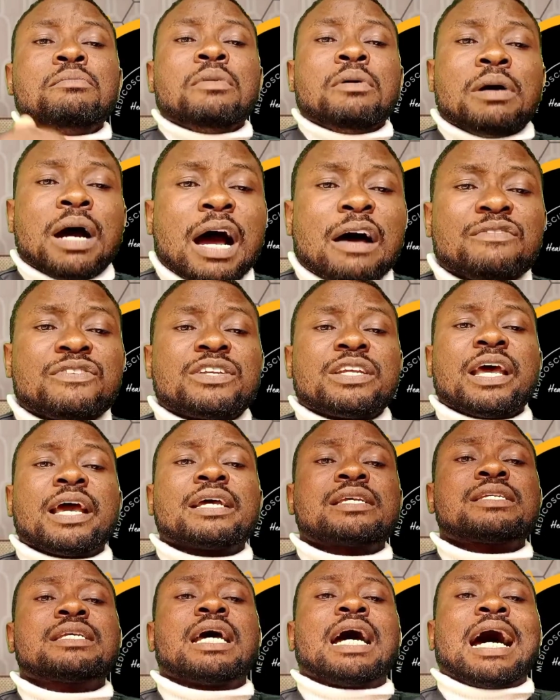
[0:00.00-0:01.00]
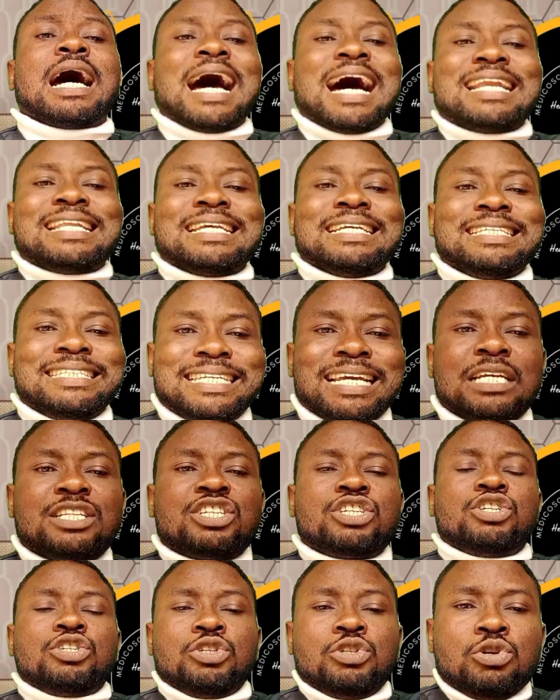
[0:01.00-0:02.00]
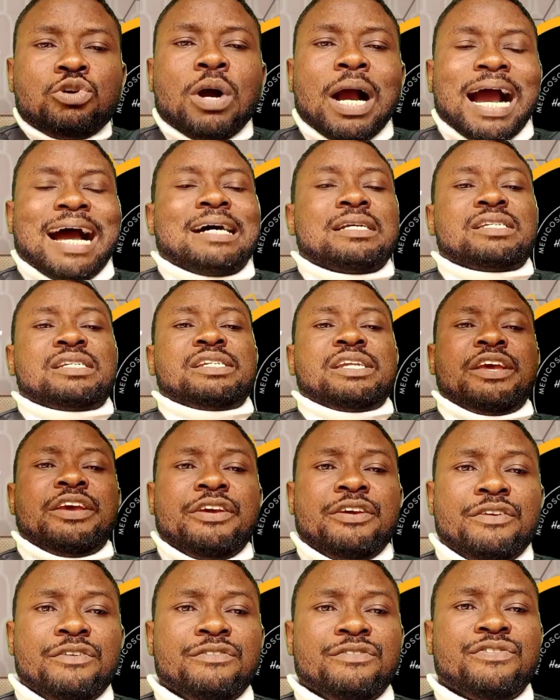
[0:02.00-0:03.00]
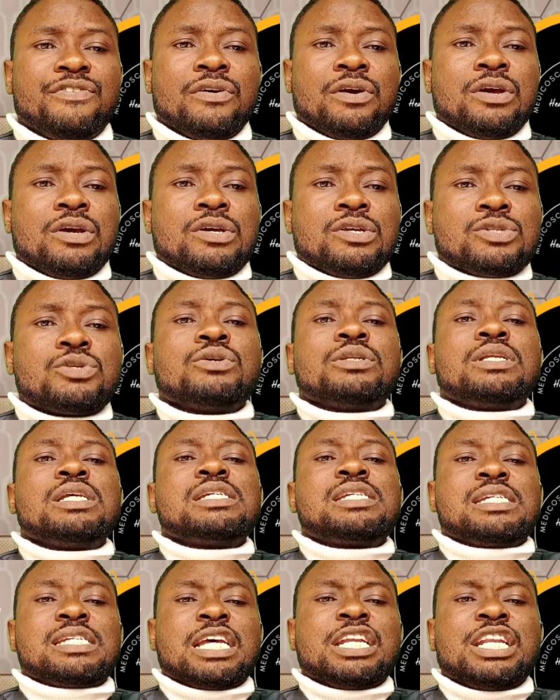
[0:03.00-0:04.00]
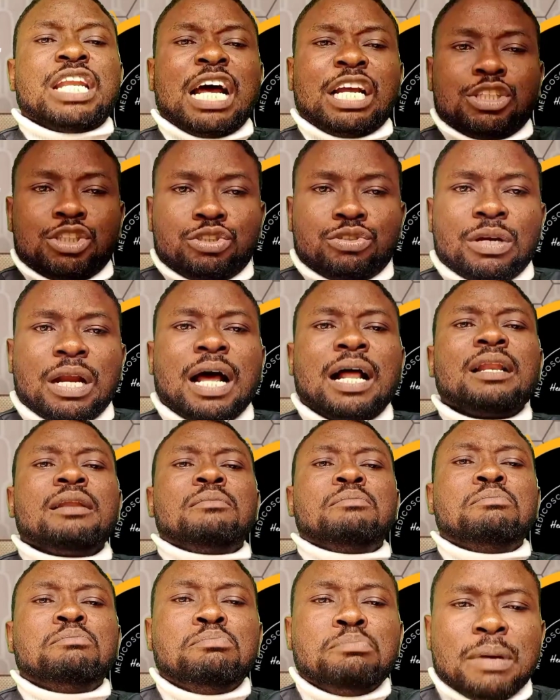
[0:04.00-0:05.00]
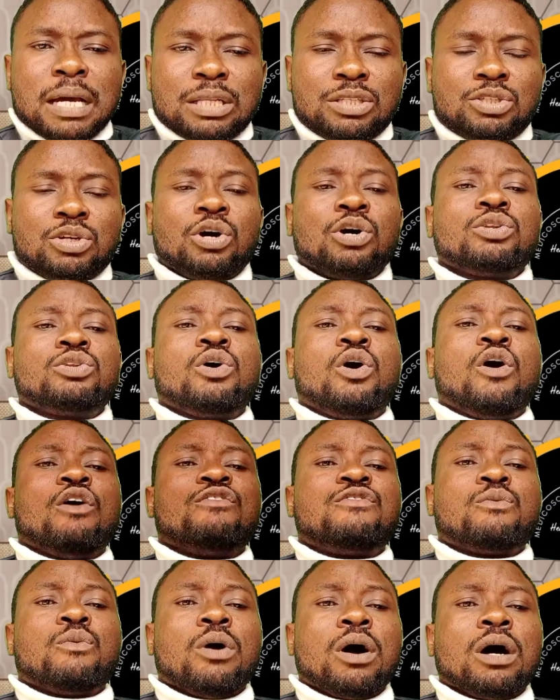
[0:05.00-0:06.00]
have sex at the date you are safe. So this is a natural method of